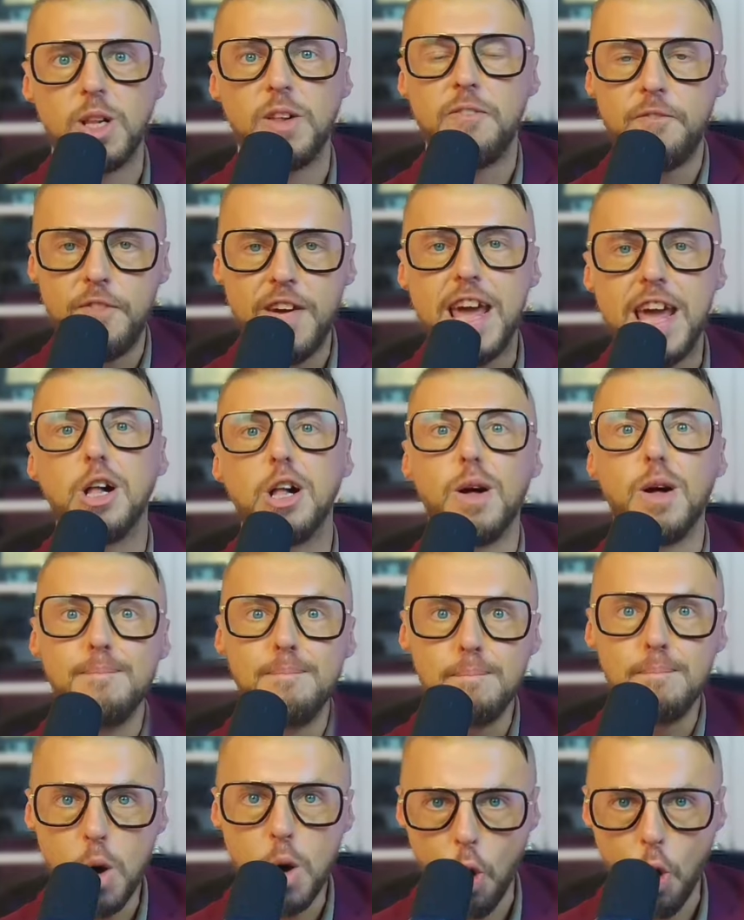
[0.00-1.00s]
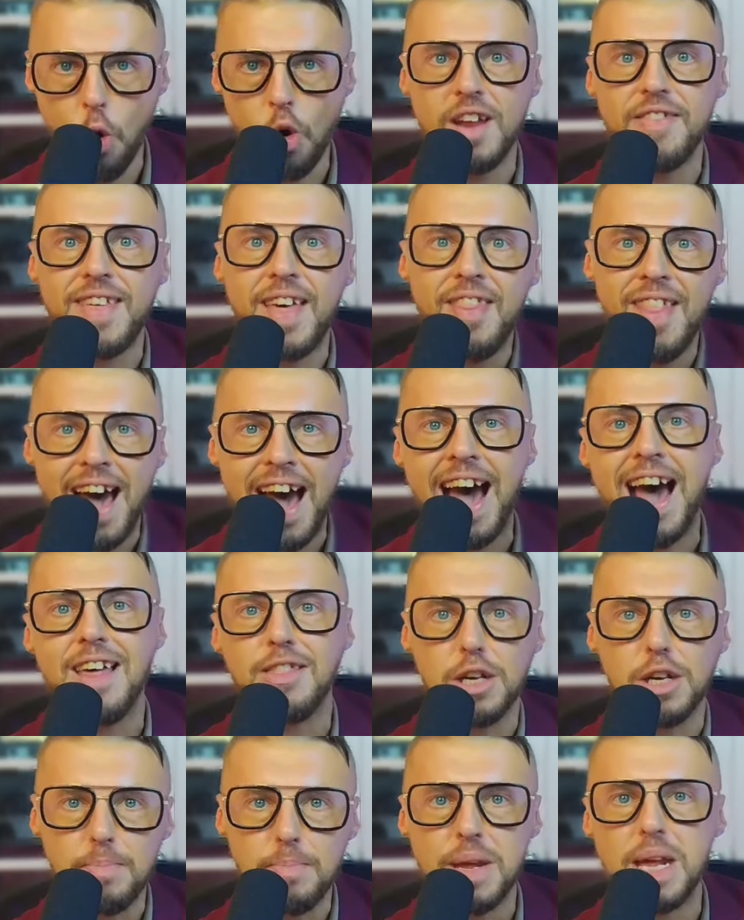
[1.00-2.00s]
fail more than
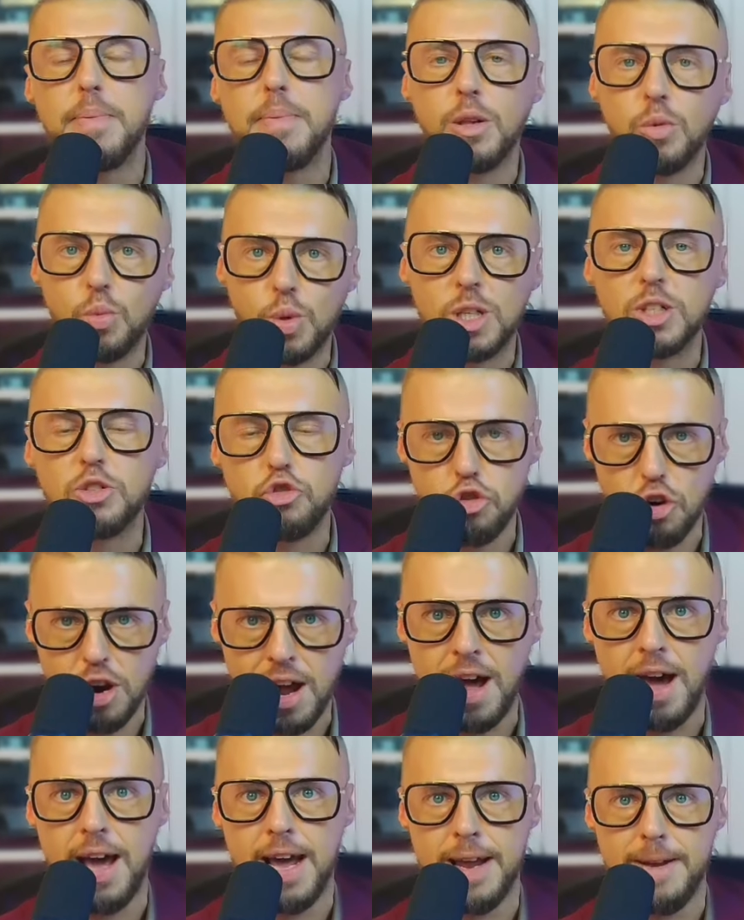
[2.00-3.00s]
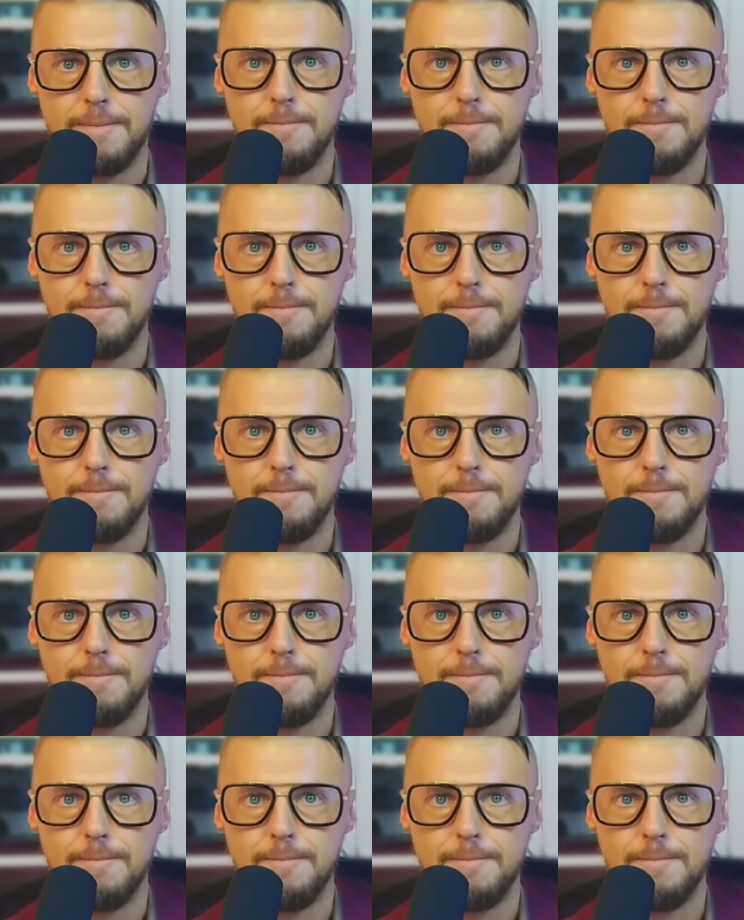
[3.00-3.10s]
other people will try.